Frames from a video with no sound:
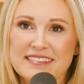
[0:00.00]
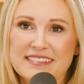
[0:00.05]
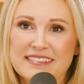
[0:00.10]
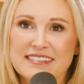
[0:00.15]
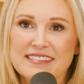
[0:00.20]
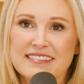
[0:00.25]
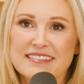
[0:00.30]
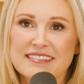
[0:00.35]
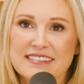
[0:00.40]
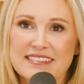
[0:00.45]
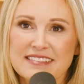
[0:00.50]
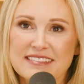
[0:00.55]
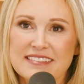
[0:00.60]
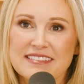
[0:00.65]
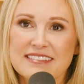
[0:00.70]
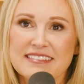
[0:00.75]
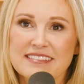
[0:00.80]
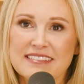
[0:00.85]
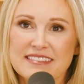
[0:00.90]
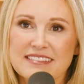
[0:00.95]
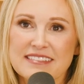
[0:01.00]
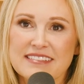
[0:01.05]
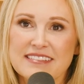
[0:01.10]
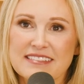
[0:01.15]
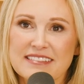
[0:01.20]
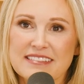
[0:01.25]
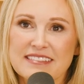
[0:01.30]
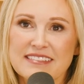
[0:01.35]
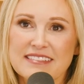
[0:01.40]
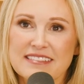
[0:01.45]

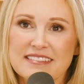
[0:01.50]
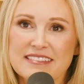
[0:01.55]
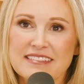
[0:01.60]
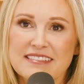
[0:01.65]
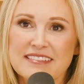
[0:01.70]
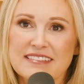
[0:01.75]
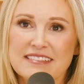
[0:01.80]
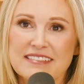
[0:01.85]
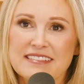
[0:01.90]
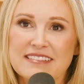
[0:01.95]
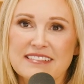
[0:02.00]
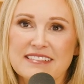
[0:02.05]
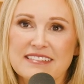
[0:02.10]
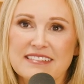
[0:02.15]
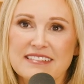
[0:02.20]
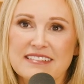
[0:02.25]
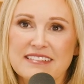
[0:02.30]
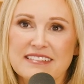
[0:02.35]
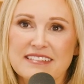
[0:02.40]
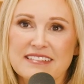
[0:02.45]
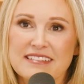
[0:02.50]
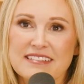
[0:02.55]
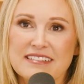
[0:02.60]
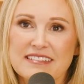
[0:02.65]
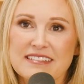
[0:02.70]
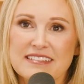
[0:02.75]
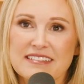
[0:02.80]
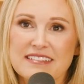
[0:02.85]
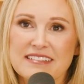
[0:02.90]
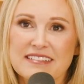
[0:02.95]

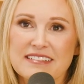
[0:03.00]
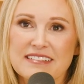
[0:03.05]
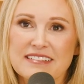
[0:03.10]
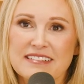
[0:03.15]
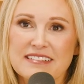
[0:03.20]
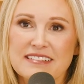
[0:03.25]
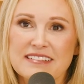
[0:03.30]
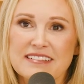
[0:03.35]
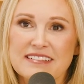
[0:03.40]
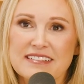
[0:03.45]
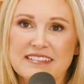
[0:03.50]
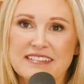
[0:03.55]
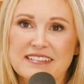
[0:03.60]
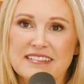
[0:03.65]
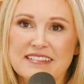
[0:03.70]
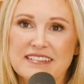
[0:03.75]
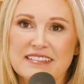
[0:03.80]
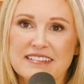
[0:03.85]
(silent)